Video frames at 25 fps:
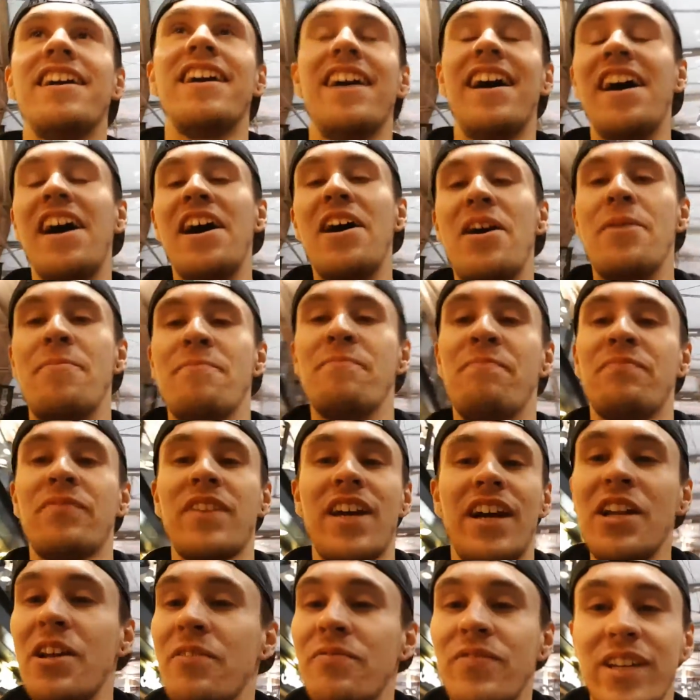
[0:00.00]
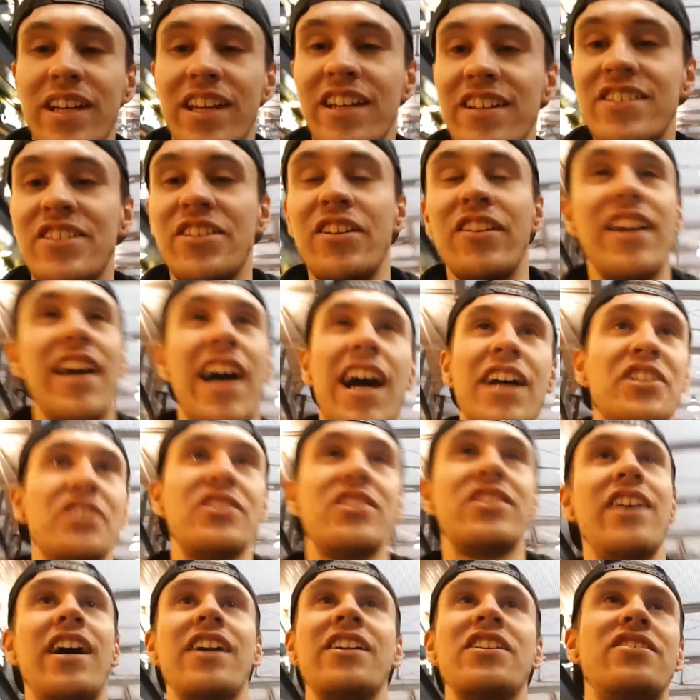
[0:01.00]
Um, I don't think he understood it. I
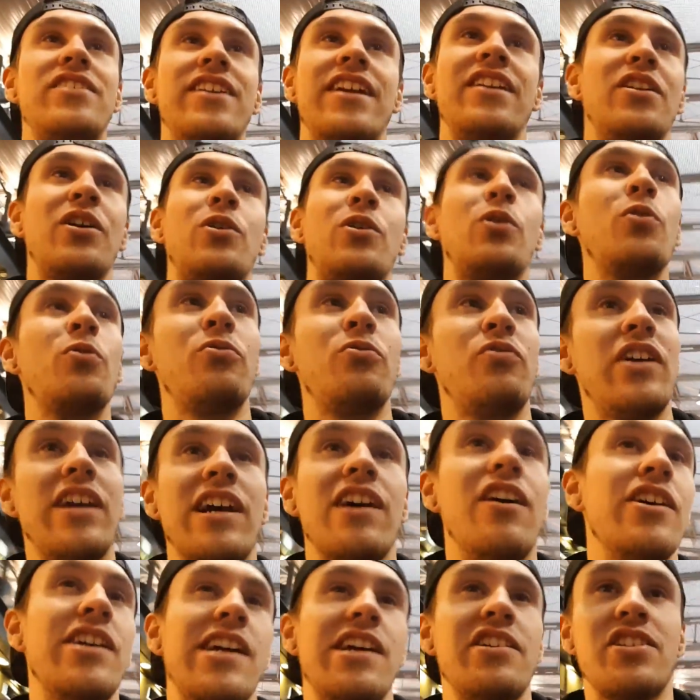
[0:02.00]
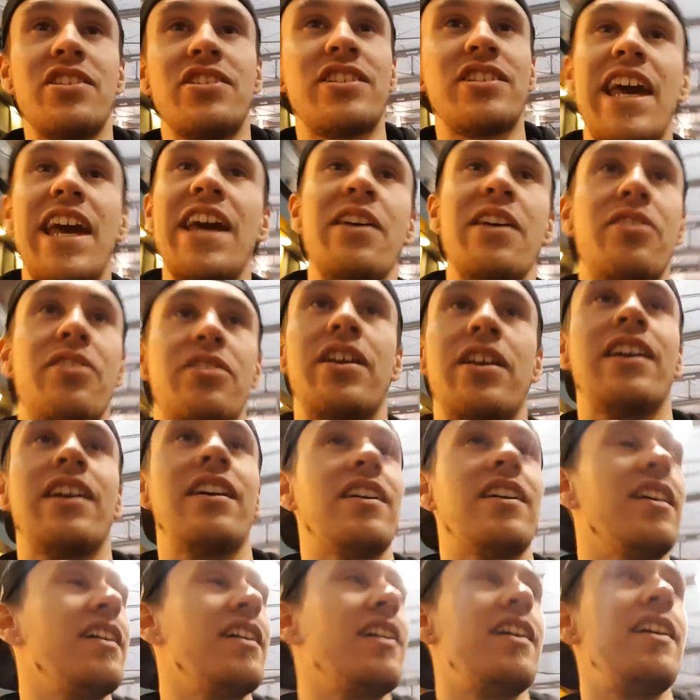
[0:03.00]
just I just said the cool thing. Oh yeah, it's a skater thing.